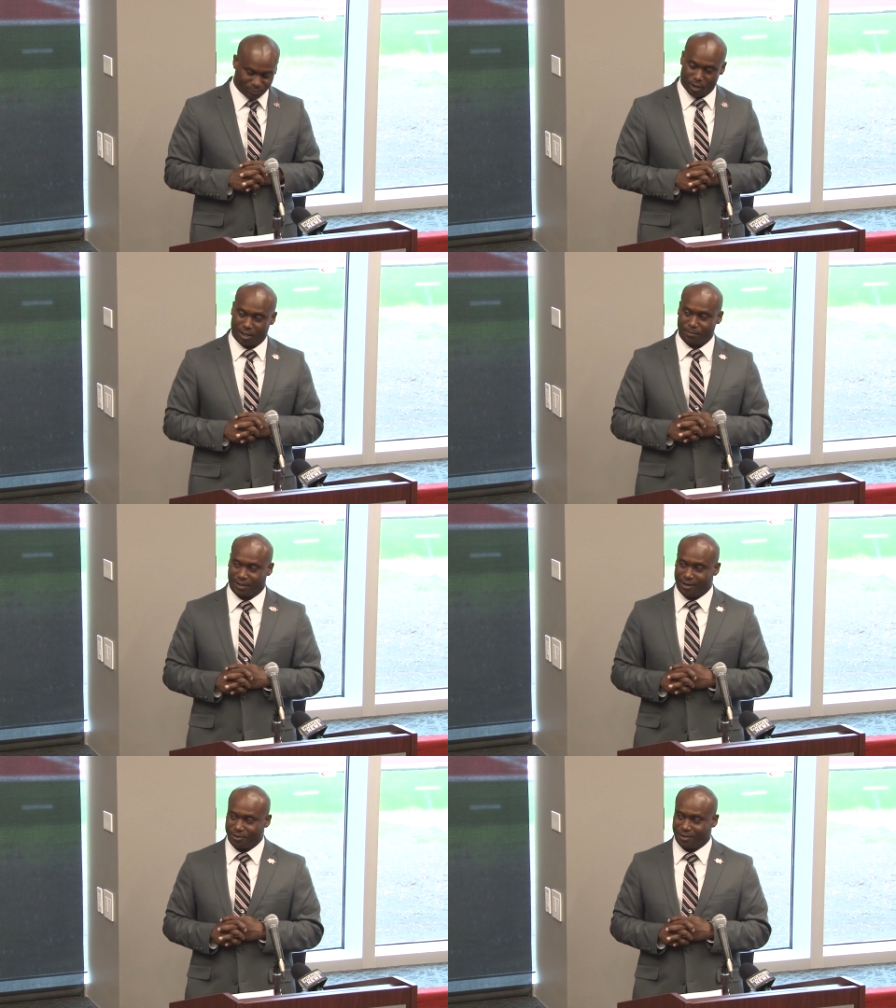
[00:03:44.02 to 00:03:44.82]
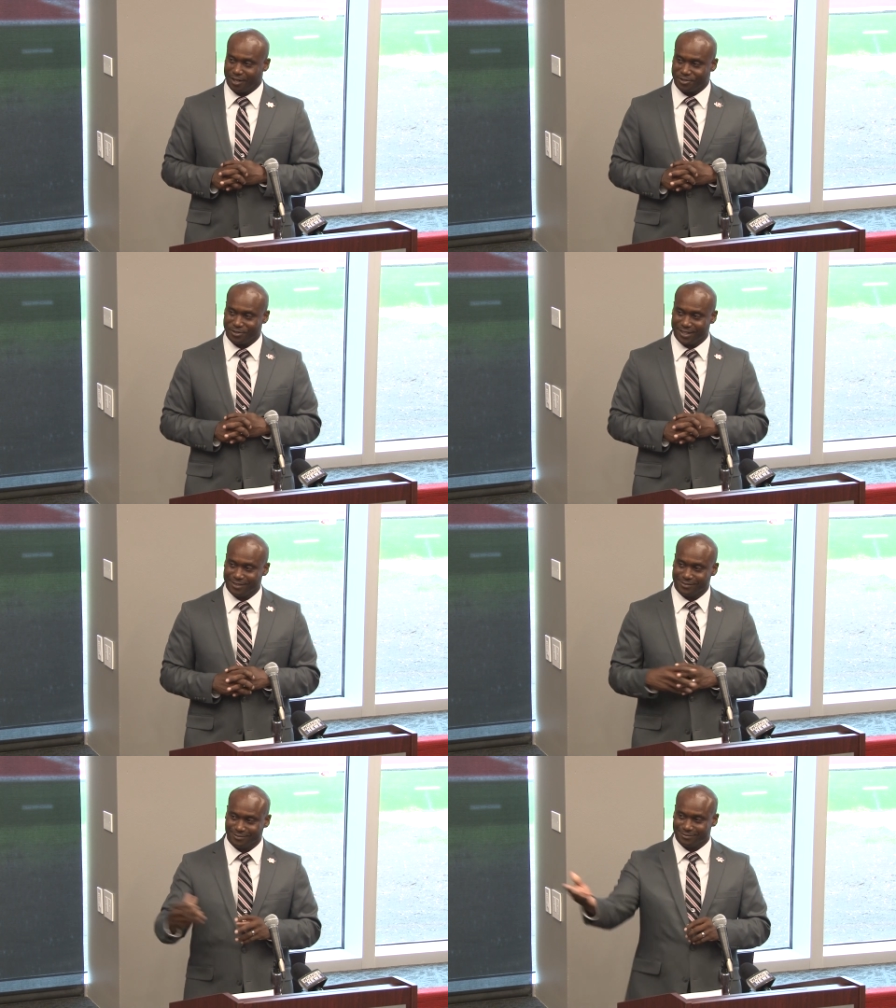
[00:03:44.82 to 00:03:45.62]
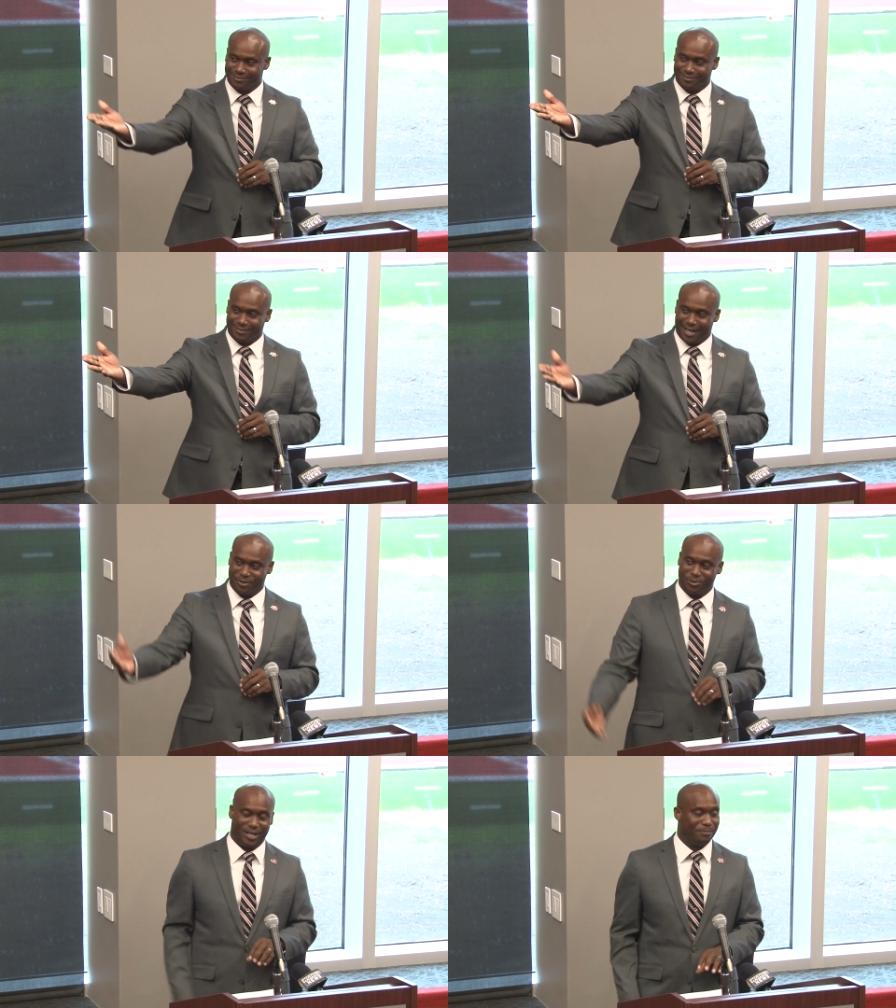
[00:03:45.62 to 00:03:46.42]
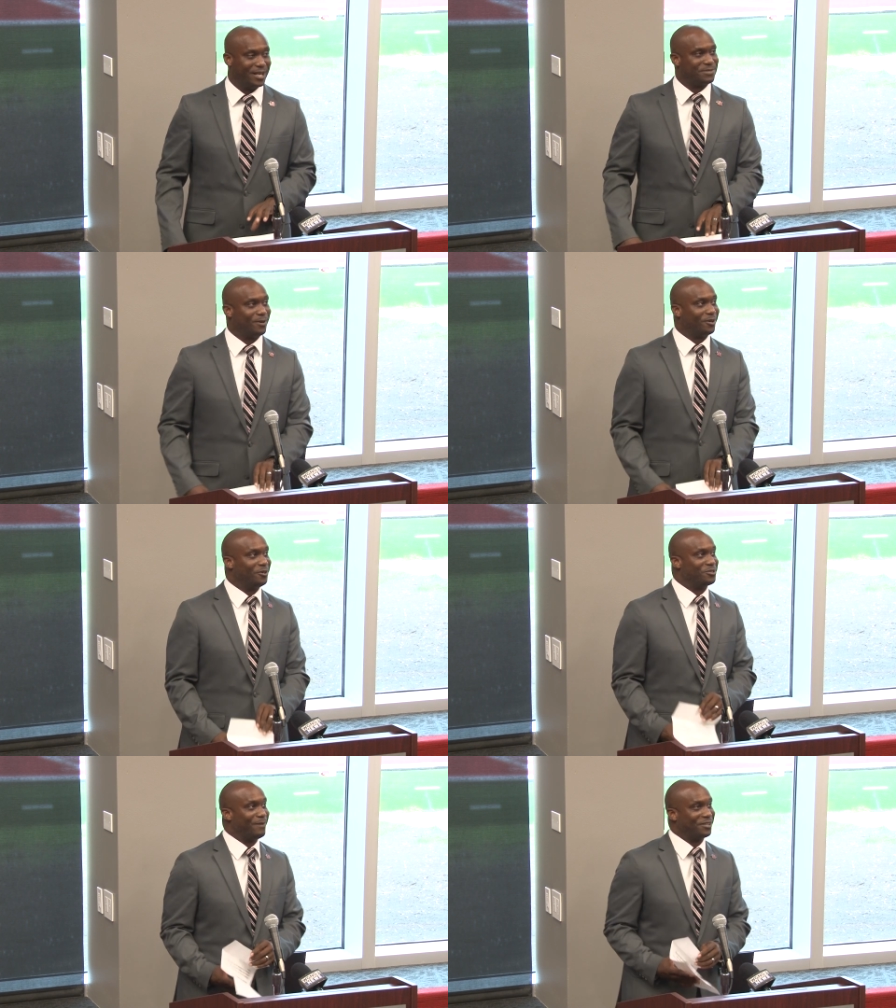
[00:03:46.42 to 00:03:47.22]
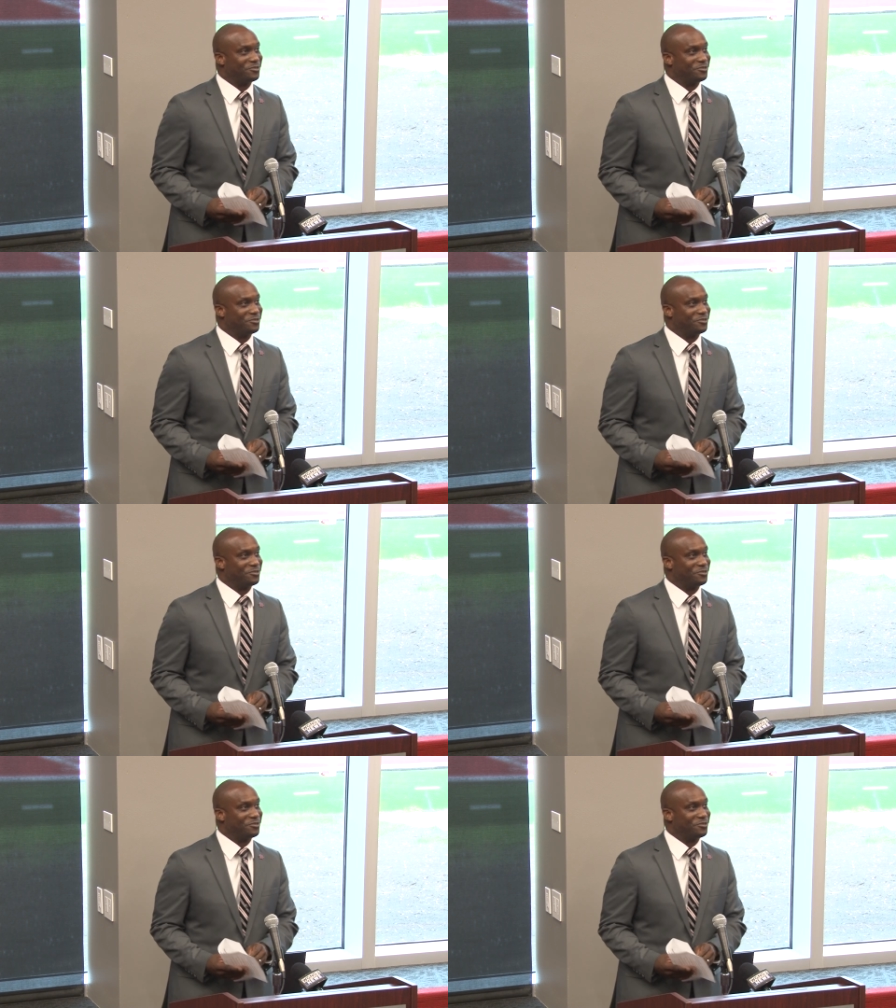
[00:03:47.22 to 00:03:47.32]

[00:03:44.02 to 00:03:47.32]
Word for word: Welcome to Colonel Country our new head baseball coach, Mike